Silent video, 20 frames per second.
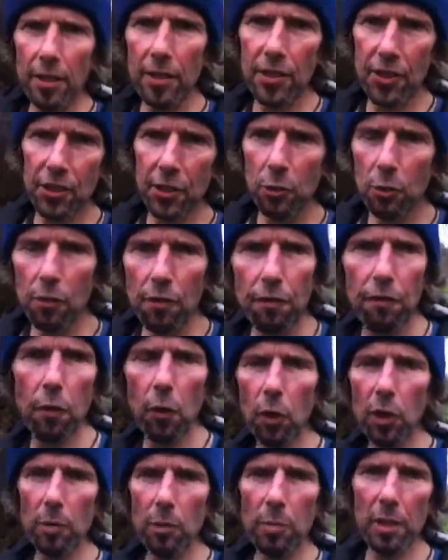is still
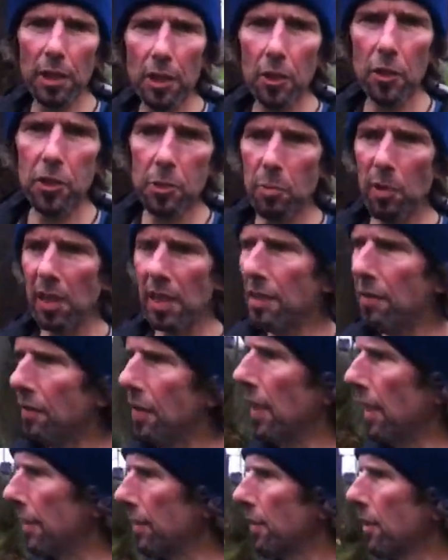following me. Could you believe
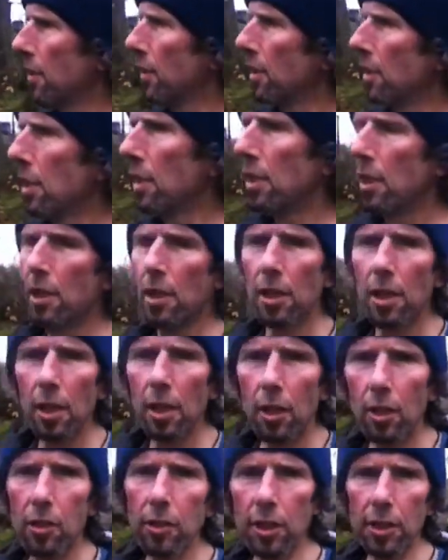
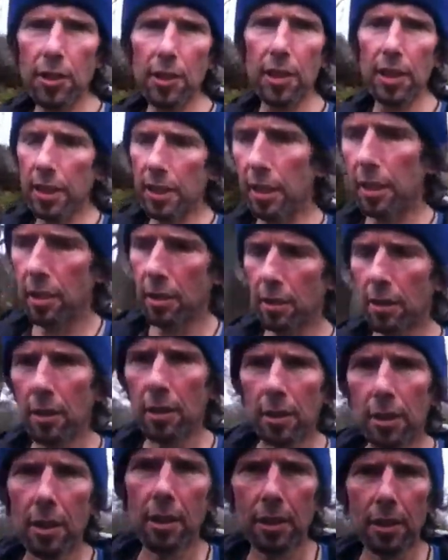that? honestly,
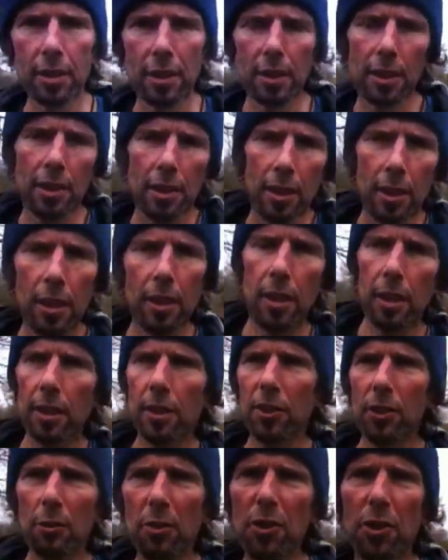
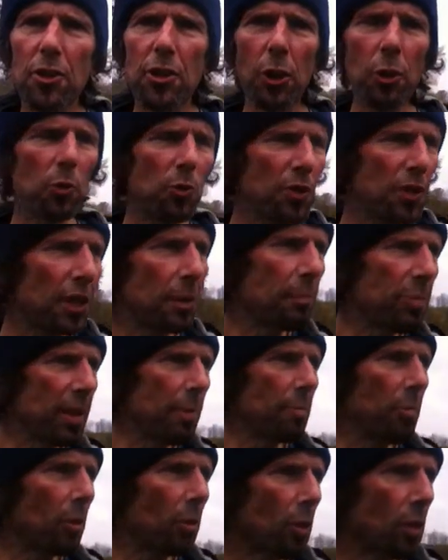some nosy
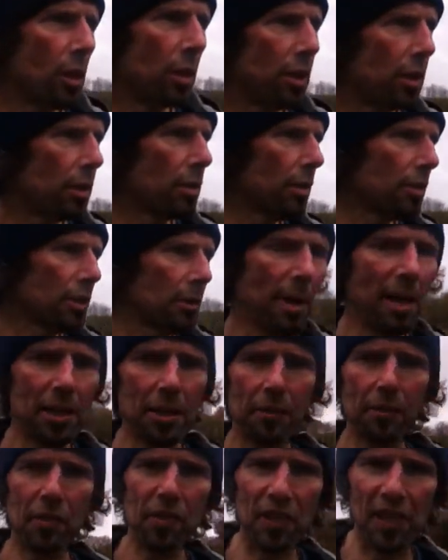people. Oh, there's a
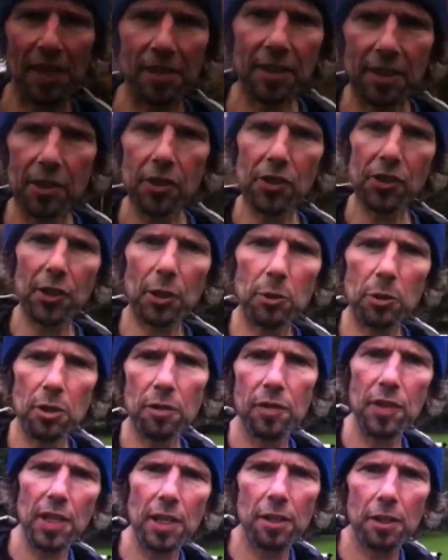massive standing stone
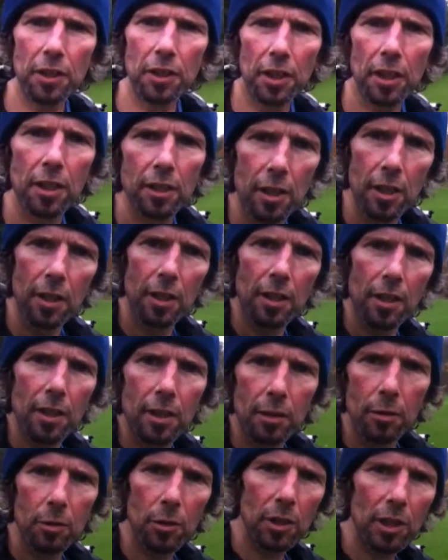over there, look.
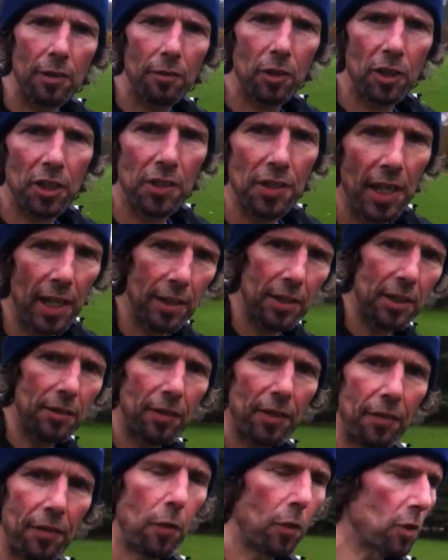We're going to have a look at that, see
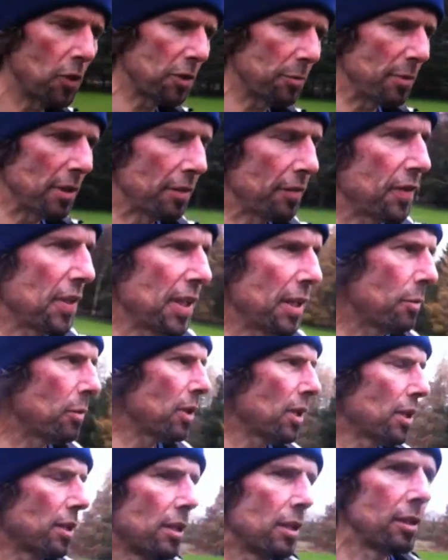if he follows me over there,
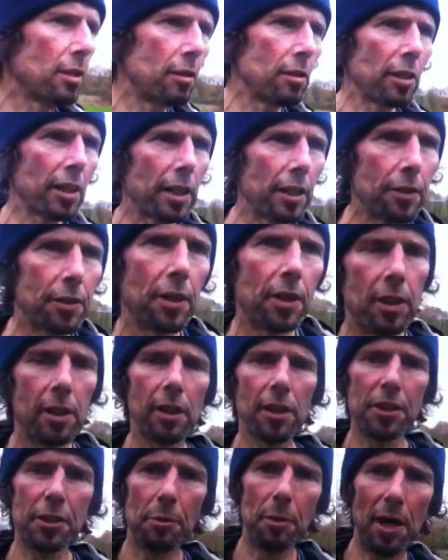will I? Right,
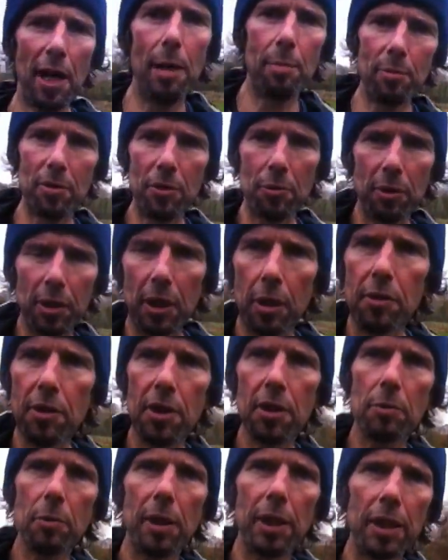let's see what happens when I go
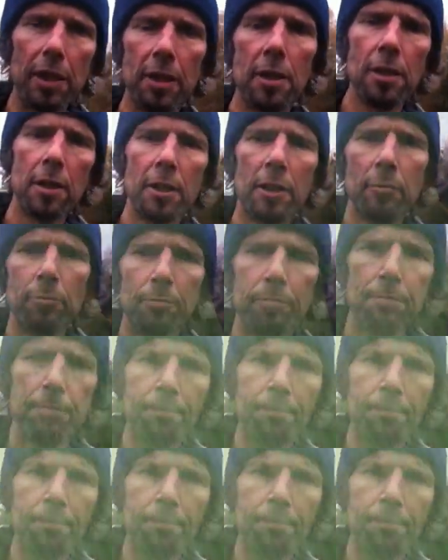this way. Oh my God,